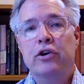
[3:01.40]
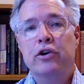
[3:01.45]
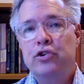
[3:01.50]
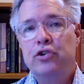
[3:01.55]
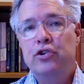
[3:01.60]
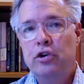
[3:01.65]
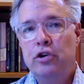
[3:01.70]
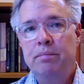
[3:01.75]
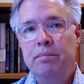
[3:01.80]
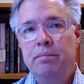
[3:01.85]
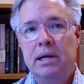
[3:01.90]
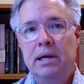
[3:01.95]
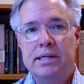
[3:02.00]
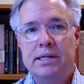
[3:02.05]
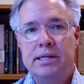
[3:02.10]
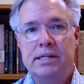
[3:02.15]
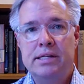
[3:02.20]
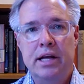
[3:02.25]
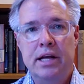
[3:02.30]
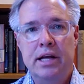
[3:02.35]
you should be
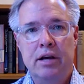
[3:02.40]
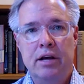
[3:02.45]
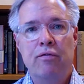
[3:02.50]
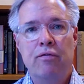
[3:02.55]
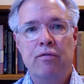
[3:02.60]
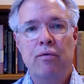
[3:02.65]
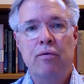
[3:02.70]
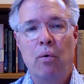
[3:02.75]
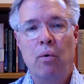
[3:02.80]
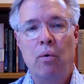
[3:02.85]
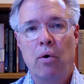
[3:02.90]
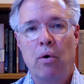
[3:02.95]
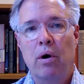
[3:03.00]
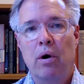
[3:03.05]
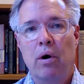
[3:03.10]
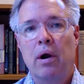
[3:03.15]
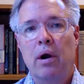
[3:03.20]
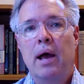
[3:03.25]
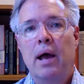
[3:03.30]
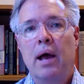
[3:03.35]
listening
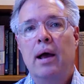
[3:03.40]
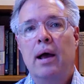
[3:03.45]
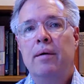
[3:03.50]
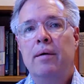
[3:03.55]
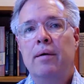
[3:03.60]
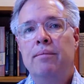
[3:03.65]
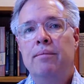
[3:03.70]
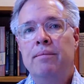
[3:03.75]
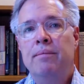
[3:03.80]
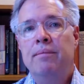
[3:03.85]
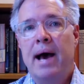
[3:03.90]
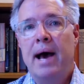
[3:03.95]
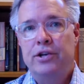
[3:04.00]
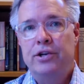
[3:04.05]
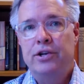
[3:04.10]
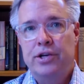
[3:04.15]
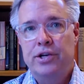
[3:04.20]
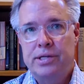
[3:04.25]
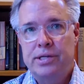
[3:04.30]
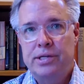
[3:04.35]
for
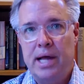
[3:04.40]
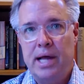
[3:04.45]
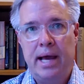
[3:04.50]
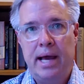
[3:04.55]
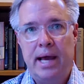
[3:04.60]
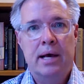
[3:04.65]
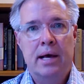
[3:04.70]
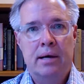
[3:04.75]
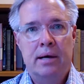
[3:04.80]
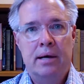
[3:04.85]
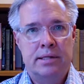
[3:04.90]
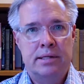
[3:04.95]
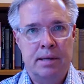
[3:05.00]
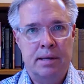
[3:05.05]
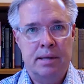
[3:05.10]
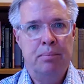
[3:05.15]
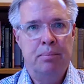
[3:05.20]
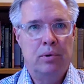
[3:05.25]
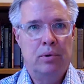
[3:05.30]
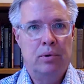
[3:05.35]
not just a
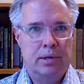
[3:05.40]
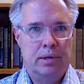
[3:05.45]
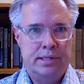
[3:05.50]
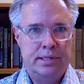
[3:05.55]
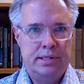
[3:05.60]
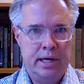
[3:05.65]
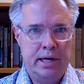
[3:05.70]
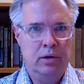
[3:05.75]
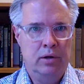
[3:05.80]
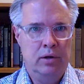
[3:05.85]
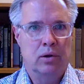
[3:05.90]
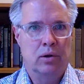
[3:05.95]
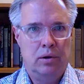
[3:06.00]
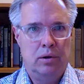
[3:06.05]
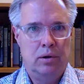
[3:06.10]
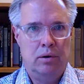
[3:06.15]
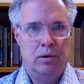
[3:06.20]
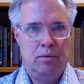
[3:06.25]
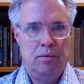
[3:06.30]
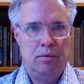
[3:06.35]
simple
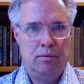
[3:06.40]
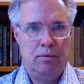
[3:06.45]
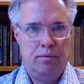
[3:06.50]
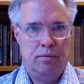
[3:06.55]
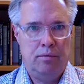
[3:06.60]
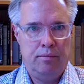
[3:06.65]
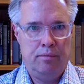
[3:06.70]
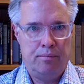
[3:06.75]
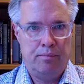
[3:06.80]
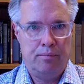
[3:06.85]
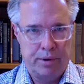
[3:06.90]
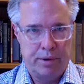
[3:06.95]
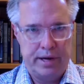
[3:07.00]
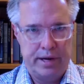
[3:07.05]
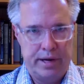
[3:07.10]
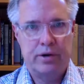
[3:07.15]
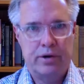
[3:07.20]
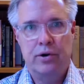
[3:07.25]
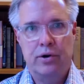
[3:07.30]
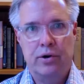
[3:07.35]
single
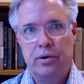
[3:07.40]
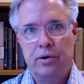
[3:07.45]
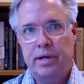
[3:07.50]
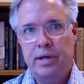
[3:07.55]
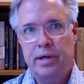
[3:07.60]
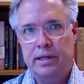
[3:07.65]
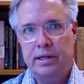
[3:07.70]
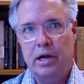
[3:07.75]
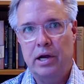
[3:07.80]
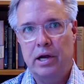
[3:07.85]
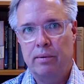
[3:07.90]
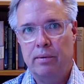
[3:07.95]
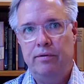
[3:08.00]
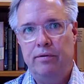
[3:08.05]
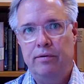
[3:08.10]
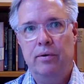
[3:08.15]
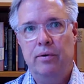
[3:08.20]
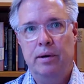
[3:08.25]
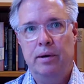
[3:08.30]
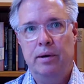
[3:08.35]
predictor that they're
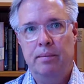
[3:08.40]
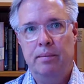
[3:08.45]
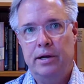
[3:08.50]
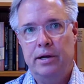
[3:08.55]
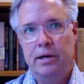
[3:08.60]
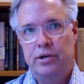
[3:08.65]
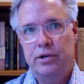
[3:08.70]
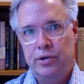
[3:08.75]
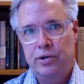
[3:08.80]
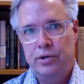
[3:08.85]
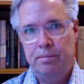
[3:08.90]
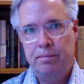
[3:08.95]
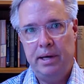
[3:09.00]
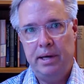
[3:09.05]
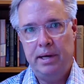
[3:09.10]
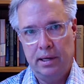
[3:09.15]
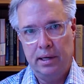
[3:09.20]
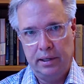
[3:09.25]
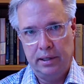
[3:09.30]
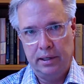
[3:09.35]
reviewing, but it should
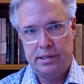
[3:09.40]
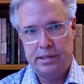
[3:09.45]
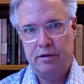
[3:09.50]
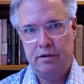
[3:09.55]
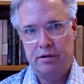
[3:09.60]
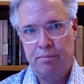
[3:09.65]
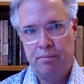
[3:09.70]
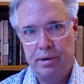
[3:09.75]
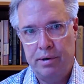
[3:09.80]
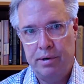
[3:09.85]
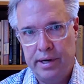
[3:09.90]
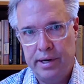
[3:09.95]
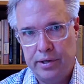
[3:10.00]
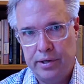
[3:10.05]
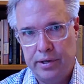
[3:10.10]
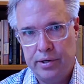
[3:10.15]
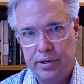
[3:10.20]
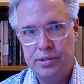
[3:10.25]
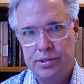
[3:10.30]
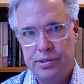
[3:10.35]
be a list of
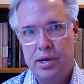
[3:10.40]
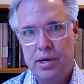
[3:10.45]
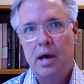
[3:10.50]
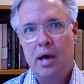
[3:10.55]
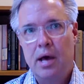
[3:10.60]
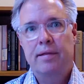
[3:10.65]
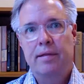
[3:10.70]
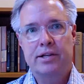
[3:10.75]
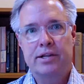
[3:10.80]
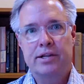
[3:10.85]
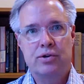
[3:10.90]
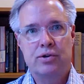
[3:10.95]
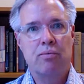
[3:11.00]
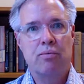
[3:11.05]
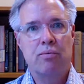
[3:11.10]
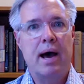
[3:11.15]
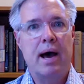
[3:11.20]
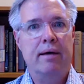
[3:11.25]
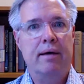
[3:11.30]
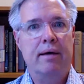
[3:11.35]
predictors that's
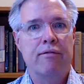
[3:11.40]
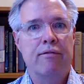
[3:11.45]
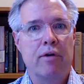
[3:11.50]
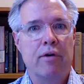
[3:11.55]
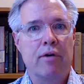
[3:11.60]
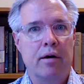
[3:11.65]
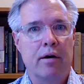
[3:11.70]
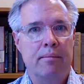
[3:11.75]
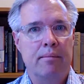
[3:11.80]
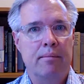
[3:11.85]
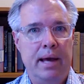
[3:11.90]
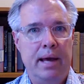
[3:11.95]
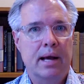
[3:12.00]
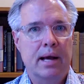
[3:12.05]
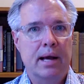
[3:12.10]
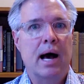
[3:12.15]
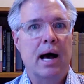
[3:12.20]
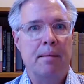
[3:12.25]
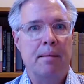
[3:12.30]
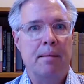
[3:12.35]
derived from a
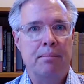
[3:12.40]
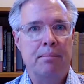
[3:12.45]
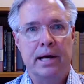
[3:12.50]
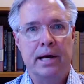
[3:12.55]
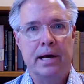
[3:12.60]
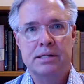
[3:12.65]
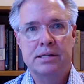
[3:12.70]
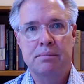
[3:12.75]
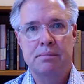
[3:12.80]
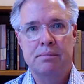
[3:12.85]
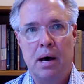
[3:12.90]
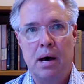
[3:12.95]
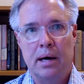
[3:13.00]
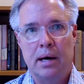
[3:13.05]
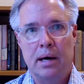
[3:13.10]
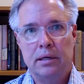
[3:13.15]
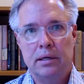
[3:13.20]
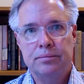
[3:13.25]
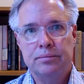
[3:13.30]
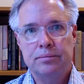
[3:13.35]
complex
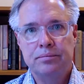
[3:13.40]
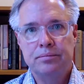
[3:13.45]
model.